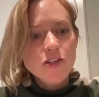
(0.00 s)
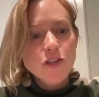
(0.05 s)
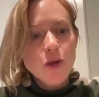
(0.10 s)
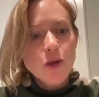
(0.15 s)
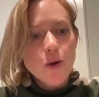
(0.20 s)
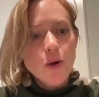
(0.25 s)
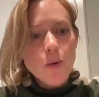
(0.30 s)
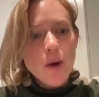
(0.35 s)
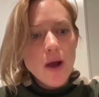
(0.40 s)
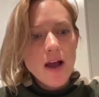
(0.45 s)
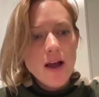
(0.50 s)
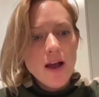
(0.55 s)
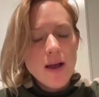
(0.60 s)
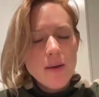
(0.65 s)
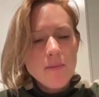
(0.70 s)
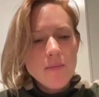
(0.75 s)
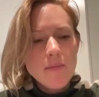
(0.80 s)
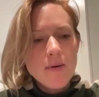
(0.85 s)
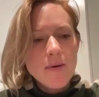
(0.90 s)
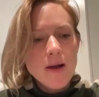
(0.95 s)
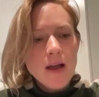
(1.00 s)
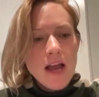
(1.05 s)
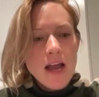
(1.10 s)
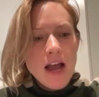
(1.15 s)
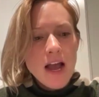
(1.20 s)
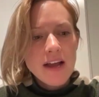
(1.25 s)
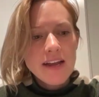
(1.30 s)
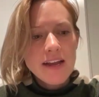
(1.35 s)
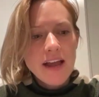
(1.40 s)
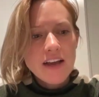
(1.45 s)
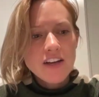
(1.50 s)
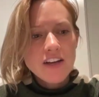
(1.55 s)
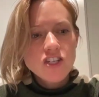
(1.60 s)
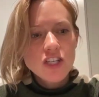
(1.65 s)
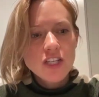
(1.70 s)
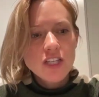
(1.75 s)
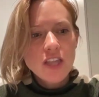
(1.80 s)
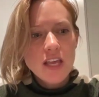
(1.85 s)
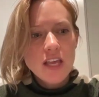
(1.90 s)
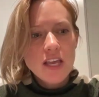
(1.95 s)
So I
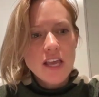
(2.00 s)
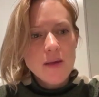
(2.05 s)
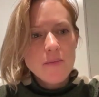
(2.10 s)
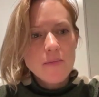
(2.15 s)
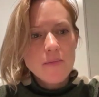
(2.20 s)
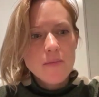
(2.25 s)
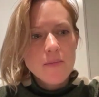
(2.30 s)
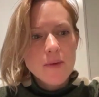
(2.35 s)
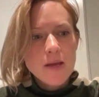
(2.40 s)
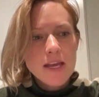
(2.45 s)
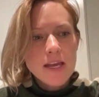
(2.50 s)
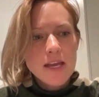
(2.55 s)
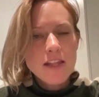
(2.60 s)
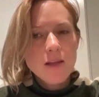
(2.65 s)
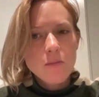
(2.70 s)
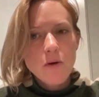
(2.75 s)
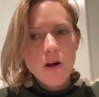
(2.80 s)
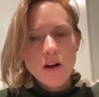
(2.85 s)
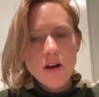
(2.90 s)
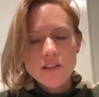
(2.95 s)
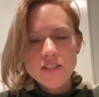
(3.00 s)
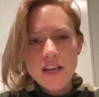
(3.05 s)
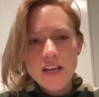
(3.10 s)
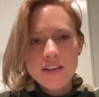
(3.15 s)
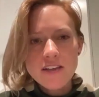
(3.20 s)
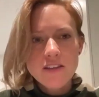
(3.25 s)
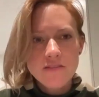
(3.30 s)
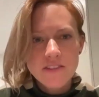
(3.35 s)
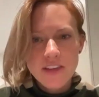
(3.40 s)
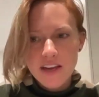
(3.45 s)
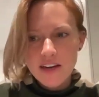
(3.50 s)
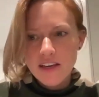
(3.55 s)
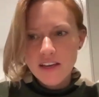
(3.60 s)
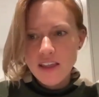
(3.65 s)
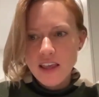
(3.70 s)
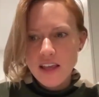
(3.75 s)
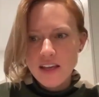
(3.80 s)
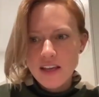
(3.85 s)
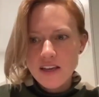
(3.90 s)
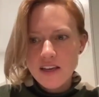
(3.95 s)
actually like am in the process of getting
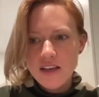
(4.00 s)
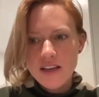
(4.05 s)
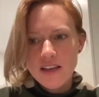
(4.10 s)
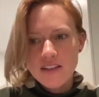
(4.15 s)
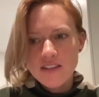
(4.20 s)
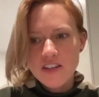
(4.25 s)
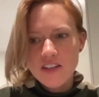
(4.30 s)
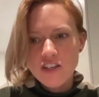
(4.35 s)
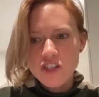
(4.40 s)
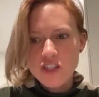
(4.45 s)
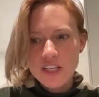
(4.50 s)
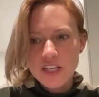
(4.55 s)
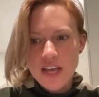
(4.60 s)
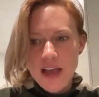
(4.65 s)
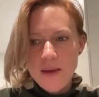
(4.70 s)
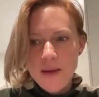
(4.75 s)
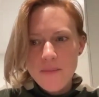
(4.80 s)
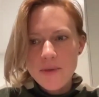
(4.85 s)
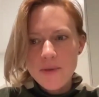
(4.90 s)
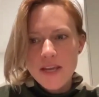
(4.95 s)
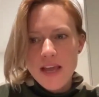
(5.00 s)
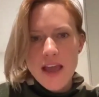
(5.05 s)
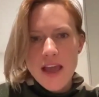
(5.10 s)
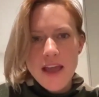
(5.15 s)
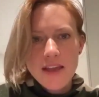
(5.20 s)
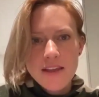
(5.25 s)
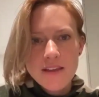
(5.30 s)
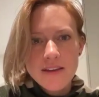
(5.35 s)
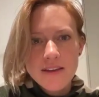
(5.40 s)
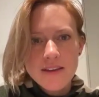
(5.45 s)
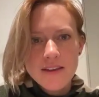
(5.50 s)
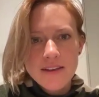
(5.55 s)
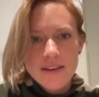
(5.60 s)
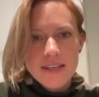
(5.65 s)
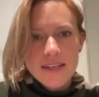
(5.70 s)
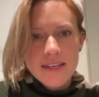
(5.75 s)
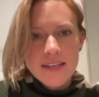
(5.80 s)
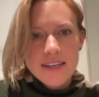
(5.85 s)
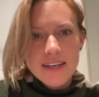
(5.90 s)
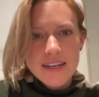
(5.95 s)
like essentially MBA,
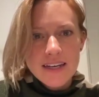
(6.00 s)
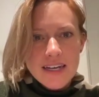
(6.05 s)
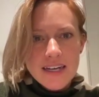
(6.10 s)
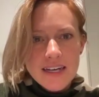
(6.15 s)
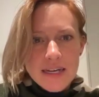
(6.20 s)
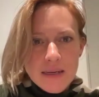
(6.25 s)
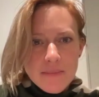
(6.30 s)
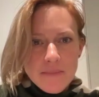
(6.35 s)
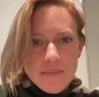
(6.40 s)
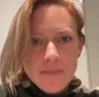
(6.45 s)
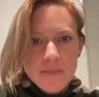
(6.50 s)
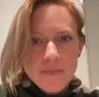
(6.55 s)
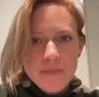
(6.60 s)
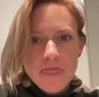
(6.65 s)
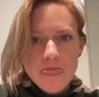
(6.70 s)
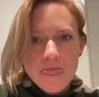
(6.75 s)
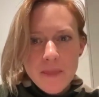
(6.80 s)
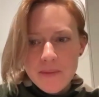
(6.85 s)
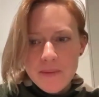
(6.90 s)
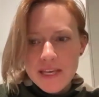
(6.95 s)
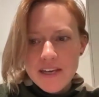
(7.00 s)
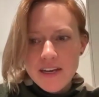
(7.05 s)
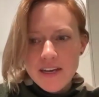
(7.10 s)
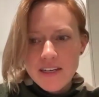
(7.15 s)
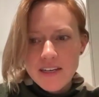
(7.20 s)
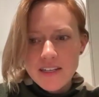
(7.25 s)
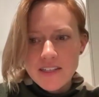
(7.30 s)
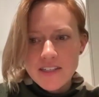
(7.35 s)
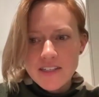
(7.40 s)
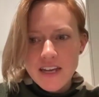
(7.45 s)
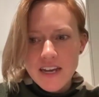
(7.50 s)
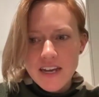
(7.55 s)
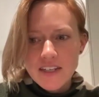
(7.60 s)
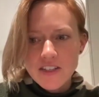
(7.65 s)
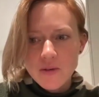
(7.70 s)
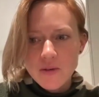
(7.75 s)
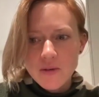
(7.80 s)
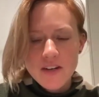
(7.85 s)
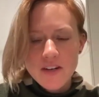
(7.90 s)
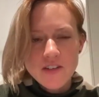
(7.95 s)
because I
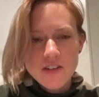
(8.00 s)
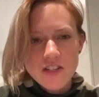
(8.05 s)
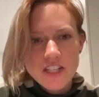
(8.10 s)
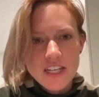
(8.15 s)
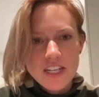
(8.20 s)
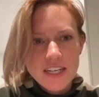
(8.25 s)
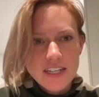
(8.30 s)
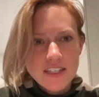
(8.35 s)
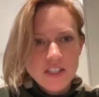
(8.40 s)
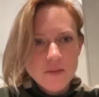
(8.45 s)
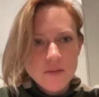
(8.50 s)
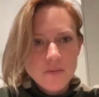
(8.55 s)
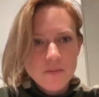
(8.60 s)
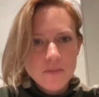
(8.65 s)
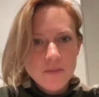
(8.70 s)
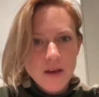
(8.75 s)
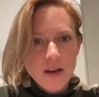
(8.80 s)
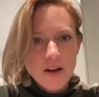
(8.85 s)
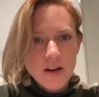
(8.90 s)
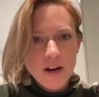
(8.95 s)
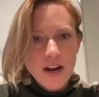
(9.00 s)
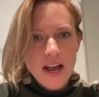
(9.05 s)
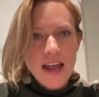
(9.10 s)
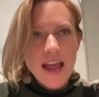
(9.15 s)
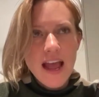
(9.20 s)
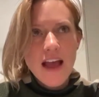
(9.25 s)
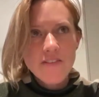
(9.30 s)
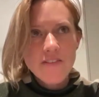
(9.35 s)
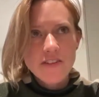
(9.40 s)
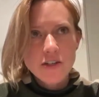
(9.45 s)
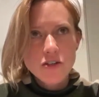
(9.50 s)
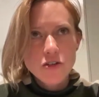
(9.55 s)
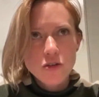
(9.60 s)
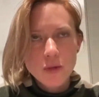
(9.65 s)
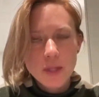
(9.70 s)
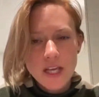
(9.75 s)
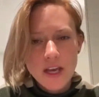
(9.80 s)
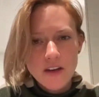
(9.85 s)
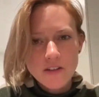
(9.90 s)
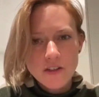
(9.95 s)
don't understand, or I haven't
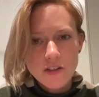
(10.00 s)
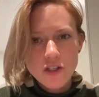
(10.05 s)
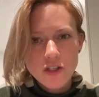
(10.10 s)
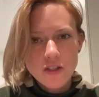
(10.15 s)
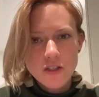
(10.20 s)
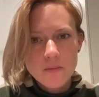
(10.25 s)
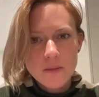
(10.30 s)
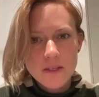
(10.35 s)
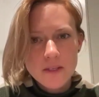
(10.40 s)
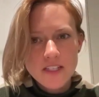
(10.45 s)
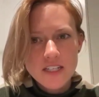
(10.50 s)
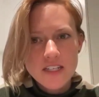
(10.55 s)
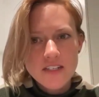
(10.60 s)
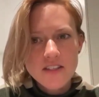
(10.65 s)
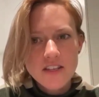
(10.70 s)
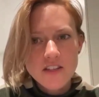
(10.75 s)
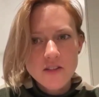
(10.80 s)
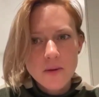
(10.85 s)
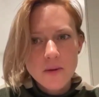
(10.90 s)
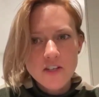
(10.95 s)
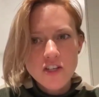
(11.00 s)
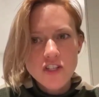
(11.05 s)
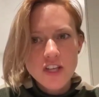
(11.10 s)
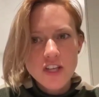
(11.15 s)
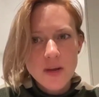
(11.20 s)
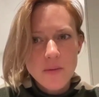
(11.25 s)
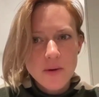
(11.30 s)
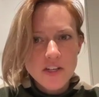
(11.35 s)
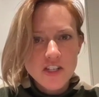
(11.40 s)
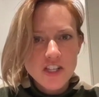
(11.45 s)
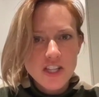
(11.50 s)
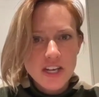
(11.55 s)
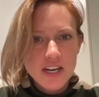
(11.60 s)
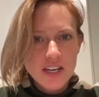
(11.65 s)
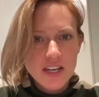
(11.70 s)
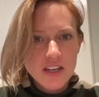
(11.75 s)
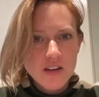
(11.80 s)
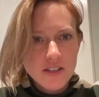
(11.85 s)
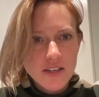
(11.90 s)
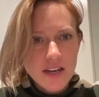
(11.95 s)
truly understood business as much as I wish that
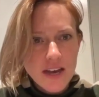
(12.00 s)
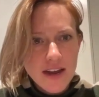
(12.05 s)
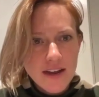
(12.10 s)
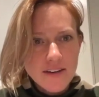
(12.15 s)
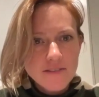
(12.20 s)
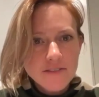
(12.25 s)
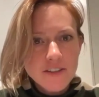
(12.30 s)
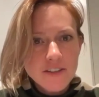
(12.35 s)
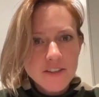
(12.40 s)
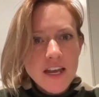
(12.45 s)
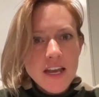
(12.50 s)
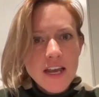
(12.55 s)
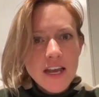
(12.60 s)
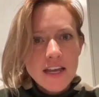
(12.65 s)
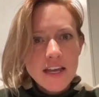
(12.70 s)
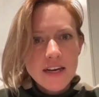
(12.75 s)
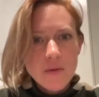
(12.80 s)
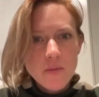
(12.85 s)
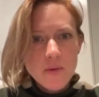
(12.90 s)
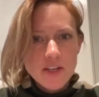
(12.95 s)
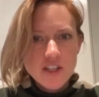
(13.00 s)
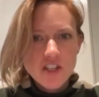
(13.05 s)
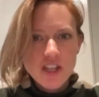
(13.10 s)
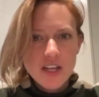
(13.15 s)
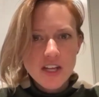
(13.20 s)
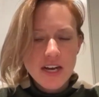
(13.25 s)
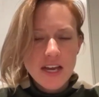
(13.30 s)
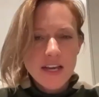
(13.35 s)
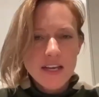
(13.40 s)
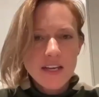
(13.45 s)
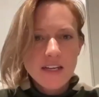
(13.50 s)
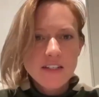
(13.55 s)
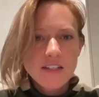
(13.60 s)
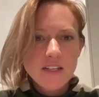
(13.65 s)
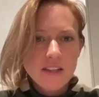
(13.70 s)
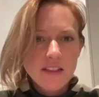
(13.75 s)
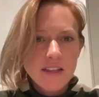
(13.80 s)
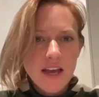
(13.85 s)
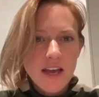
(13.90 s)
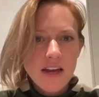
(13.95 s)
I could have. And I wish that I had
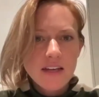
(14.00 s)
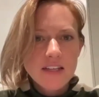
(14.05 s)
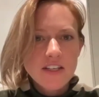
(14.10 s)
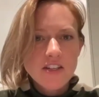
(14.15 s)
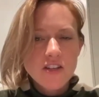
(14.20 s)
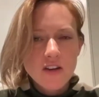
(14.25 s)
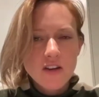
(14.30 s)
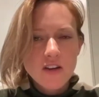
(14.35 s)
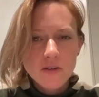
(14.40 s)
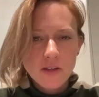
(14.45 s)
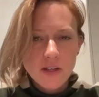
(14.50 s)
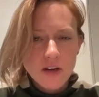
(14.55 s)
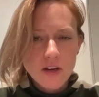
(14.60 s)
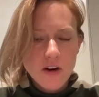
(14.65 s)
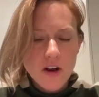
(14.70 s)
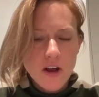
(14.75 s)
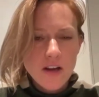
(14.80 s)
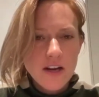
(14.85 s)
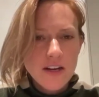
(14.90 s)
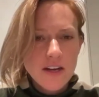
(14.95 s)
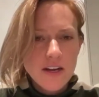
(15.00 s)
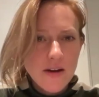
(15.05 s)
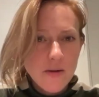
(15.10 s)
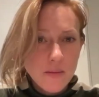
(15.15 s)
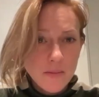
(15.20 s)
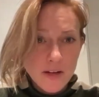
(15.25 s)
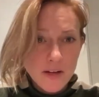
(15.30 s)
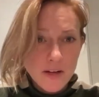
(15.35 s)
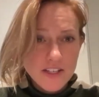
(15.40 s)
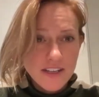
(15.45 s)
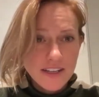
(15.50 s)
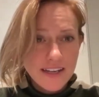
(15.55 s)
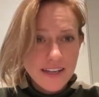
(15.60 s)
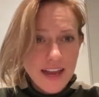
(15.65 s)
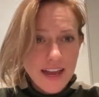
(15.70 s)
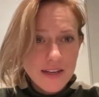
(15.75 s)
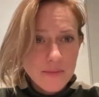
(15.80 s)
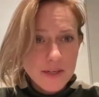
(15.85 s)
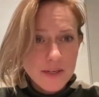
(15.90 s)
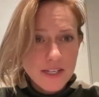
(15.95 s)
done that earlier on. Now, I'm not
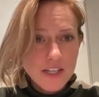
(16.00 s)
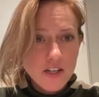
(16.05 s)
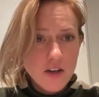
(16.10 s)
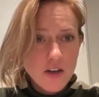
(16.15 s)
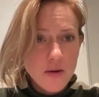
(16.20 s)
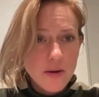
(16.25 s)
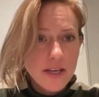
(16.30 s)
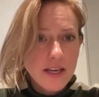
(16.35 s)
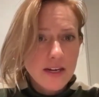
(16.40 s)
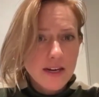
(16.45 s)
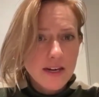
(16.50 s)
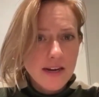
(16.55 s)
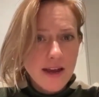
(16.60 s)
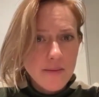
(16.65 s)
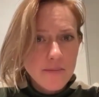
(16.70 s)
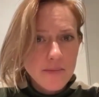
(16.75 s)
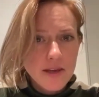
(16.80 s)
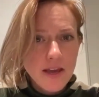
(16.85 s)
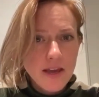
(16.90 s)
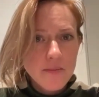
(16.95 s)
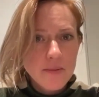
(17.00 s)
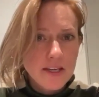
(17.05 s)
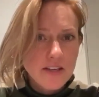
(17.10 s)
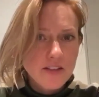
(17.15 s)
telling anybody to go and get an MBA